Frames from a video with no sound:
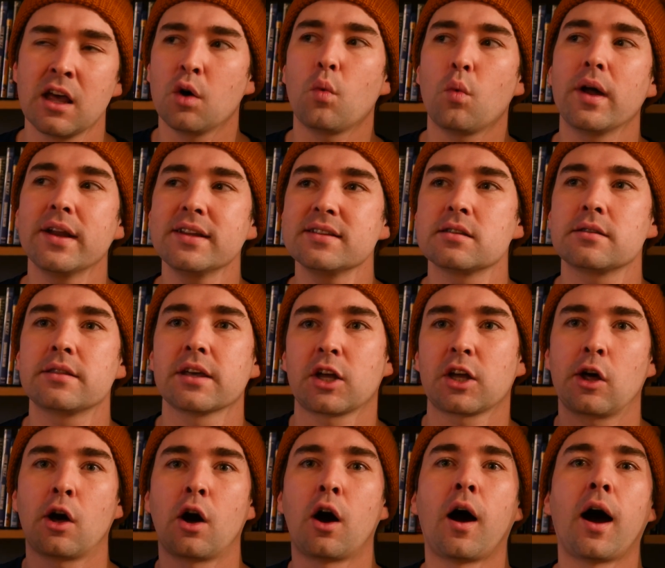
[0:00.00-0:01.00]
What is the
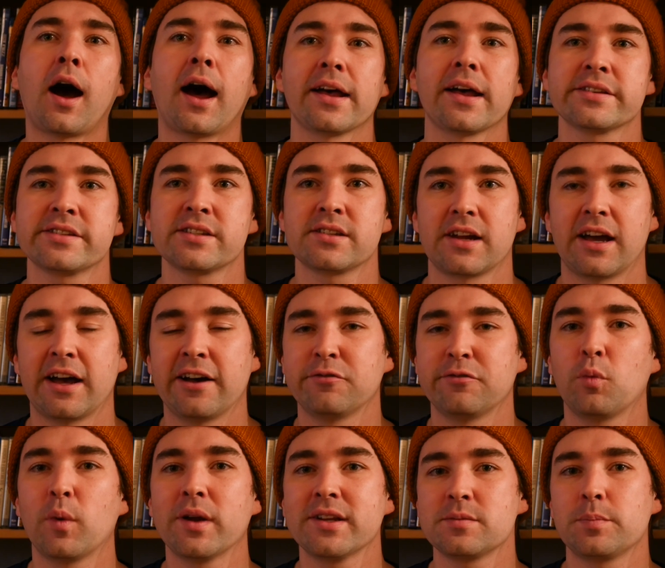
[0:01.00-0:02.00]
cost of
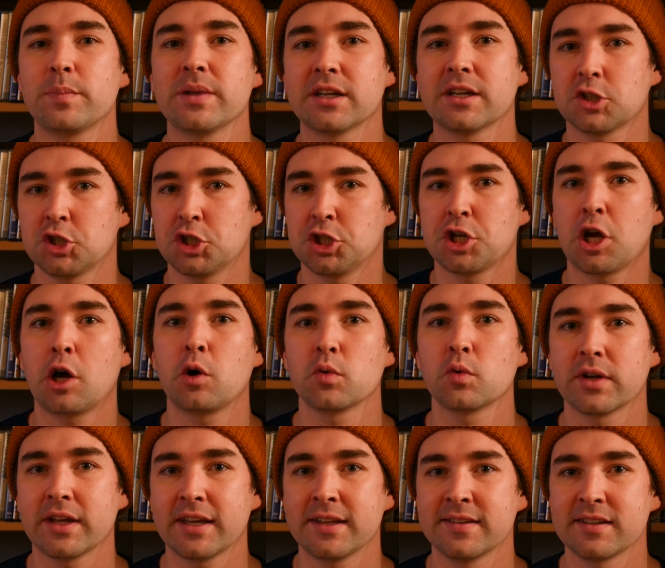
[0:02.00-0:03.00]
what is being
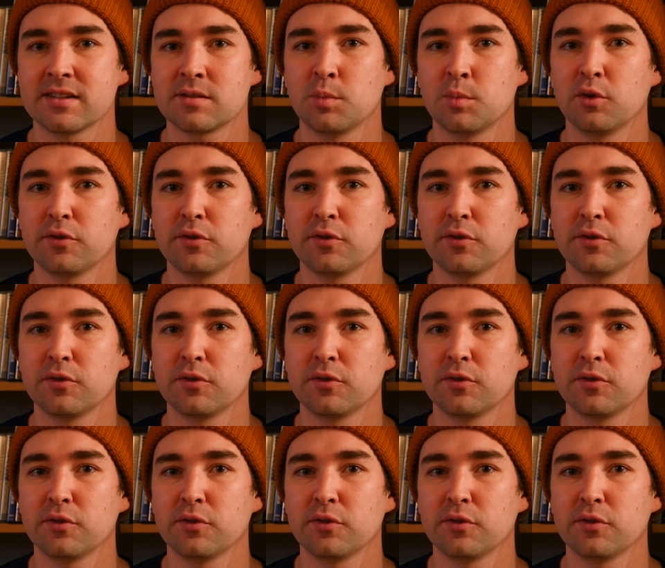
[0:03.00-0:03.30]
shown in this